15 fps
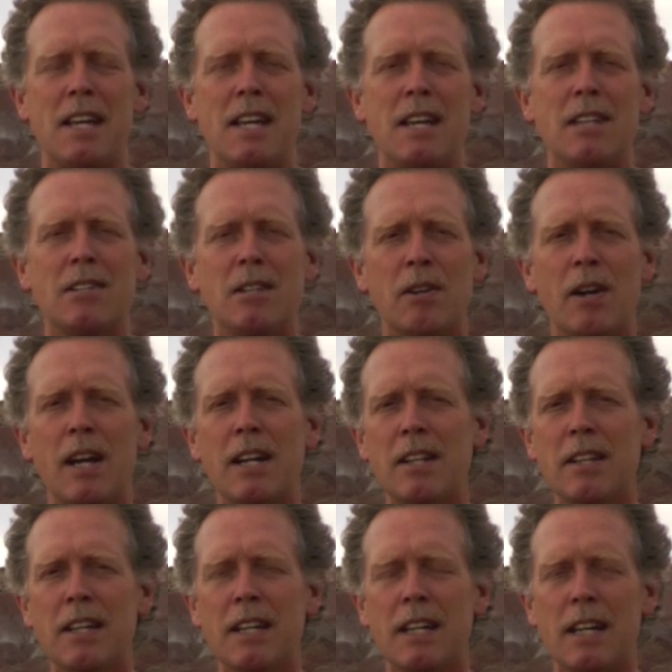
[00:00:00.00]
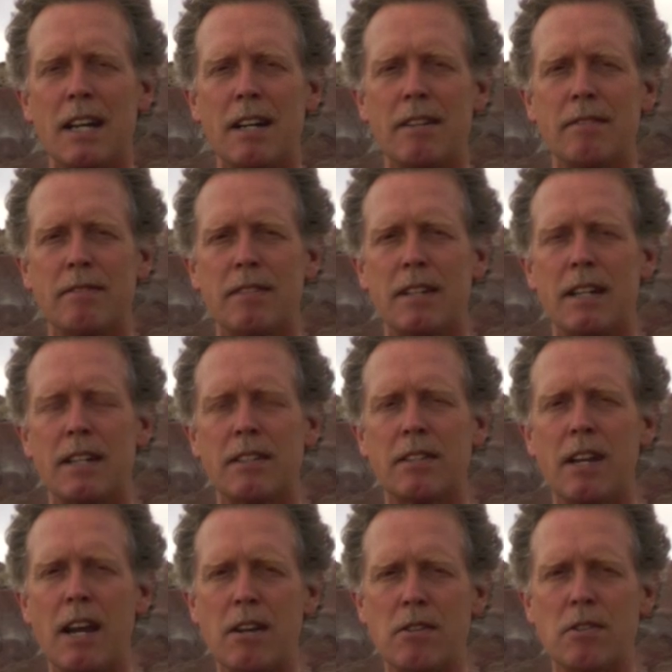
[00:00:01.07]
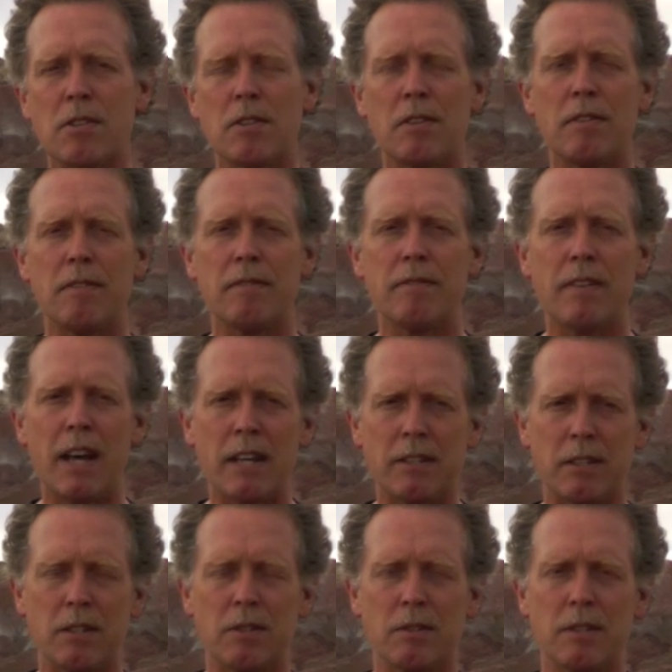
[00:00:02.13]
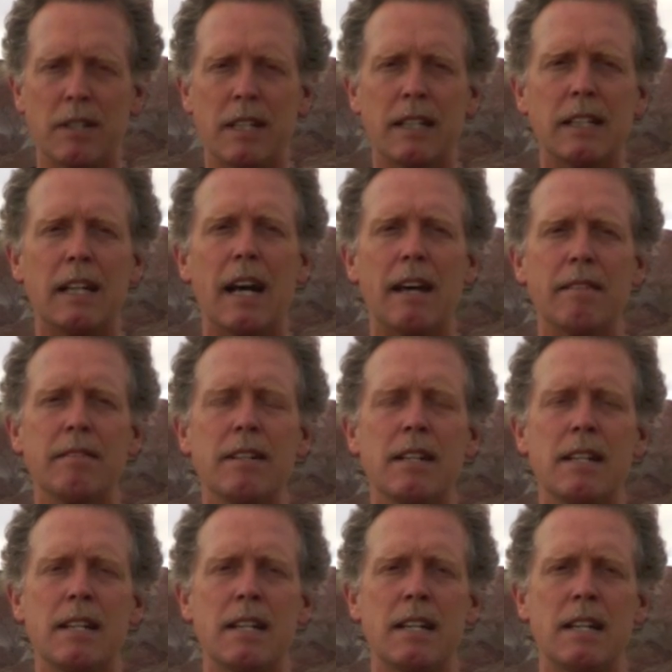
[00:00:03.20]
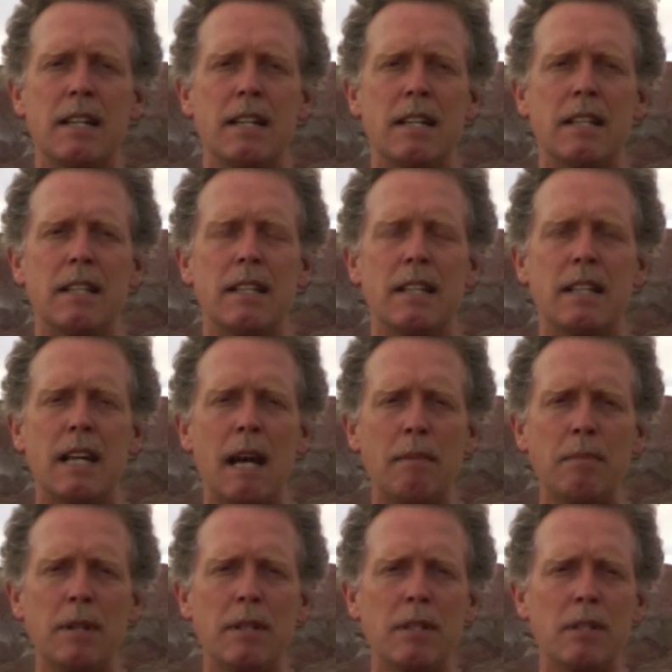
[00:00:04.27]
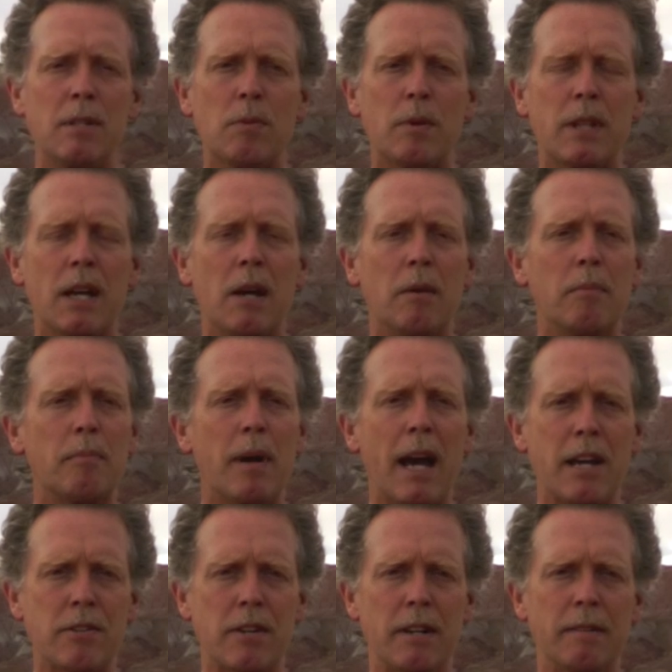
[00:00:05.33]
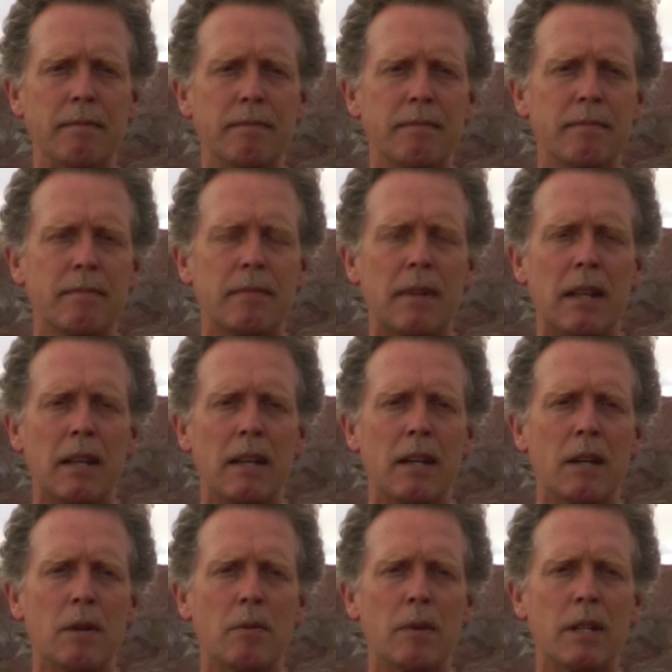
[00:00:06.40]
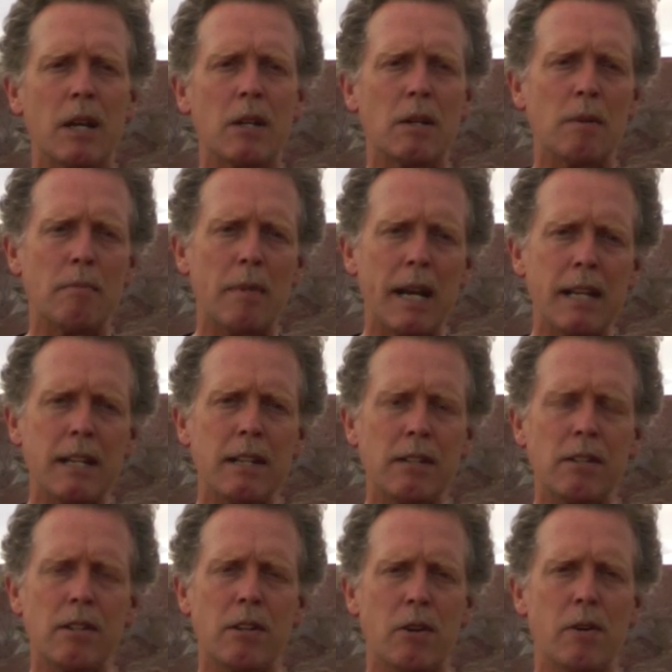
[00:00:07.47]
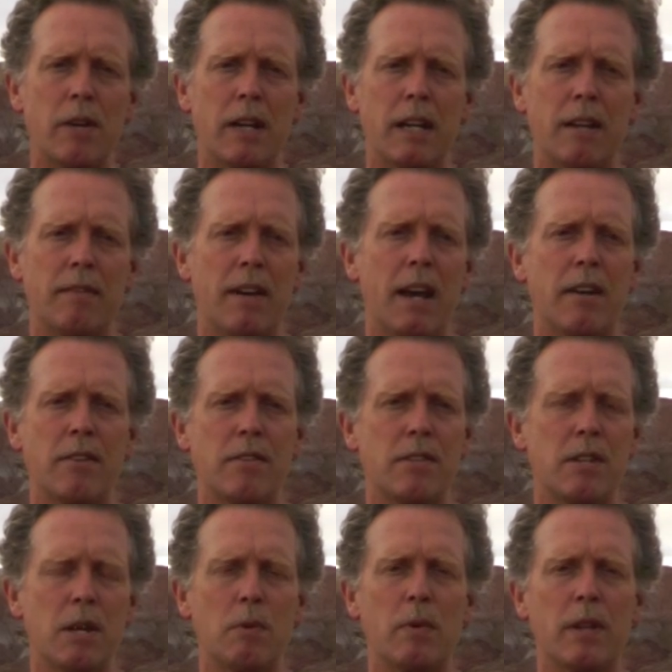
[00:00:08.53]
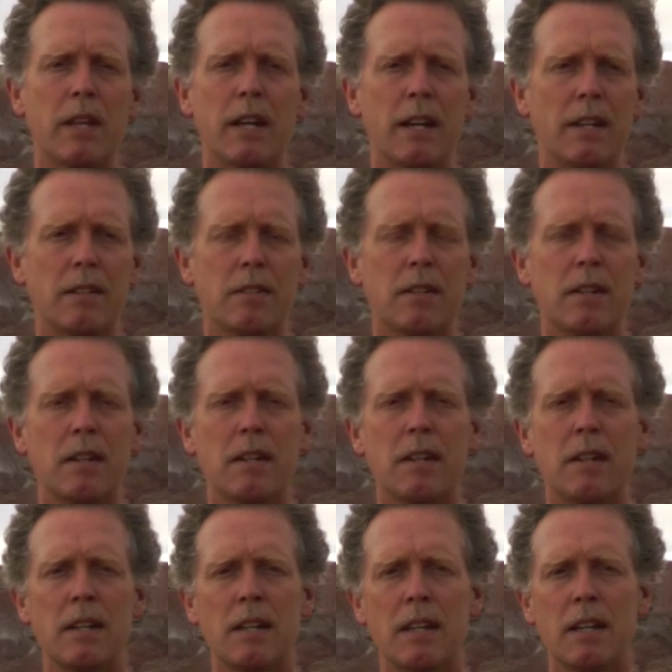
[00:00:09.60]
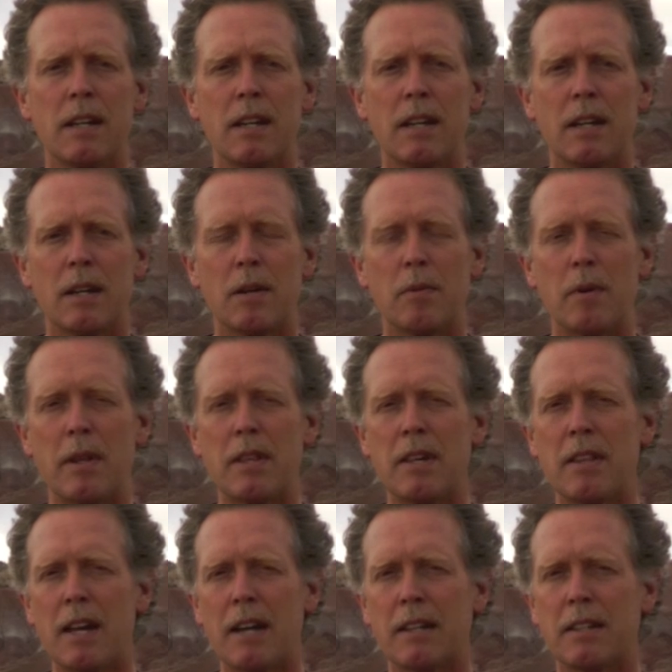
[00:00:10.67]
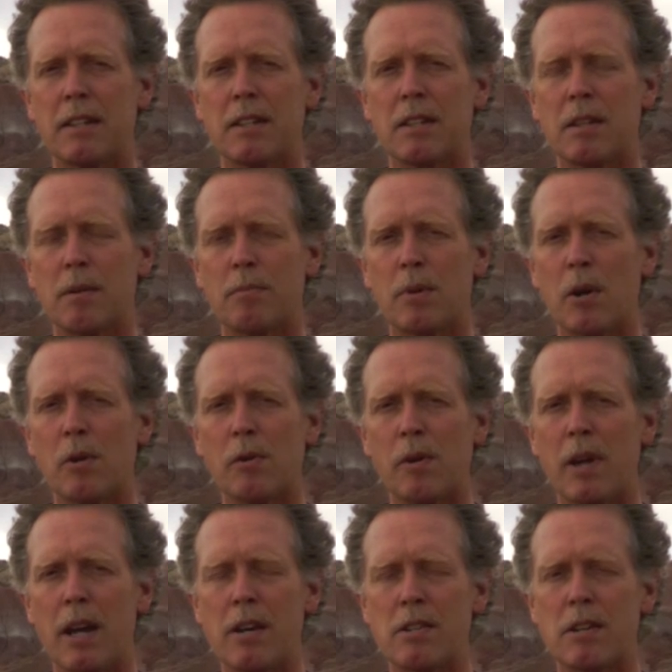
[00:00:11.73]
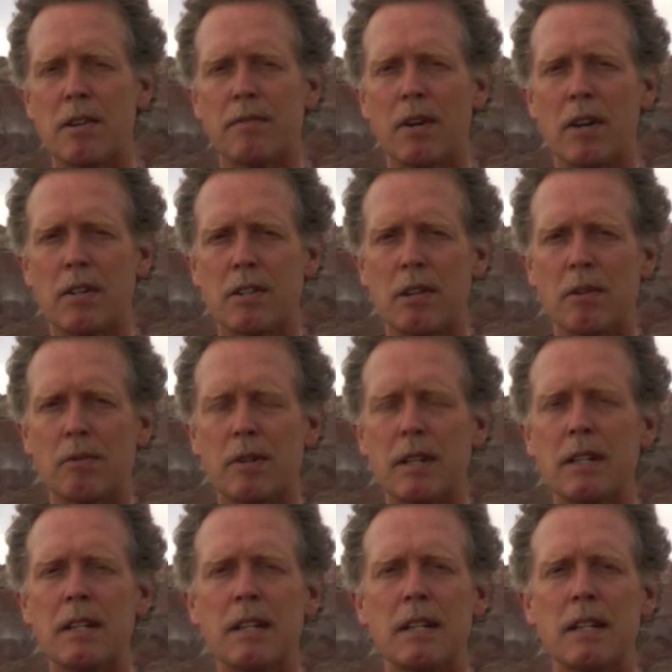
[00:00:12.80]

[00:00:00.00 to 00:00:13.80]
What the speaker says: Is there anything of essential value in life that happens without passion, without a mighty stirring of energy within us? Whether that is the procreation of our children,